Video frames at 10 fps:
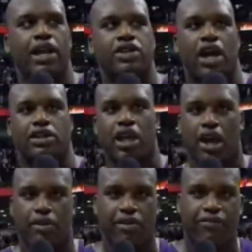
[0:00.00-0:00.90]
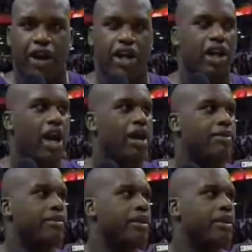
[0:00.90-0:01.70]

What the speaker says: and they try to take over the fucking game.